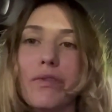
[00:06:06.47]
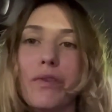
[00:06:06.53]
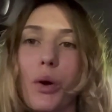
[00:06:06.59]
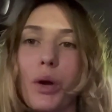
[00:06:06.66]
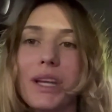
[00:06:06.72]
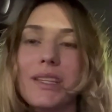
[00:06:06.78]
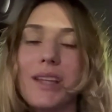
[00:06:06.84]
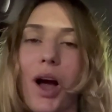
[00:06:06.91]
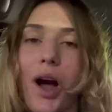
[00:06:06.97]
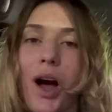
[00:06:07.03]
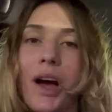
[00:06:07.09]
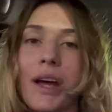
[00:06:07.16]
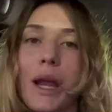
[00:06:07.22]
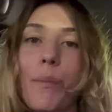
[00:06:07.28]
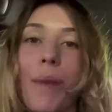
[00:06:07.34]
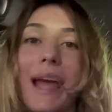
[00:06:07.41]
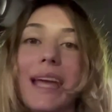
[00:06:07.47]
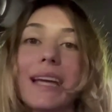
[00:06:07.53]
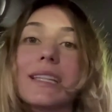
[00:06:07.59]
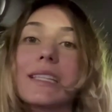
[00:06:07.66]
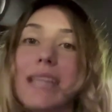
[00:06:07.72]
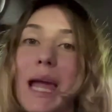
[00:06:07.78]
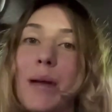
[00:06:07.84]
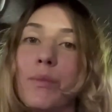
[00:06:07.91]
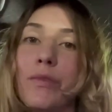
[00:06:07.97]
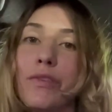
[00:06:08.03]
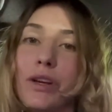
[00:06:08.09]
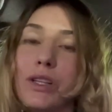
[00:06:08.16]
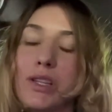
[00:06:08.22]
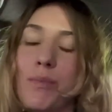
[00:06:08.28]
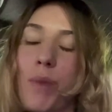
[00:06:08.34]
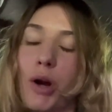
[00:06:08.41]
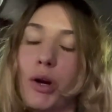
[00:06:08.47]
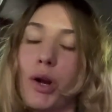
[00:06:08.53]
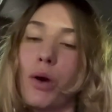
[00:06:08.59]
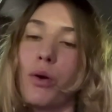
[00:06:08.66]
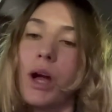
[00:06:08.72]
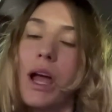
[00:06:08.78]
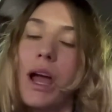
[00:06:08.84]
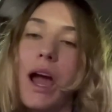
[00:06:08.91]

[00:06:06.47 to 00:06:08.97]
focus on my exam for tomorrow.